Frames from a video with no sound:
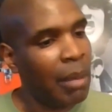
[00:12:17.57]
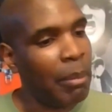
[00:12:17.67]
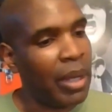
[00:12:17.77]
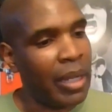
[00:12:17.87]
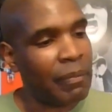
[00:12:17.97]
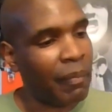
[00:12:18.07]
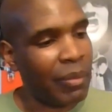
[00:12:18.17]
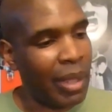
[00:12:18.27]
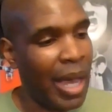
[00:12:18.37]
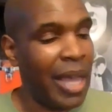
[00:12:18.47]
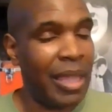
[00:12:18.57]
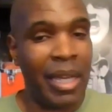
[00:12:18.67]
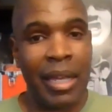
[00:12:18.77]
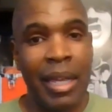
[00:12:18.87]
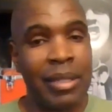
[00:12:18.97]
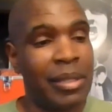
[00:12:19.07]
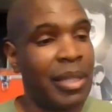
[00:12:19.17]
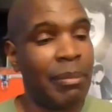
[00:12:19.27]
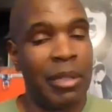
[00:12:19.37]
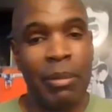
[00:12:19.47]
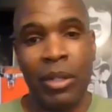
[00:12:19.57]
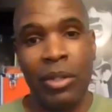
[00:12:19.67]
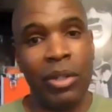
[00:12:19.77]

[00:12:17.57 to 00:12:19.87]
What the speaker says: but I think Accept has been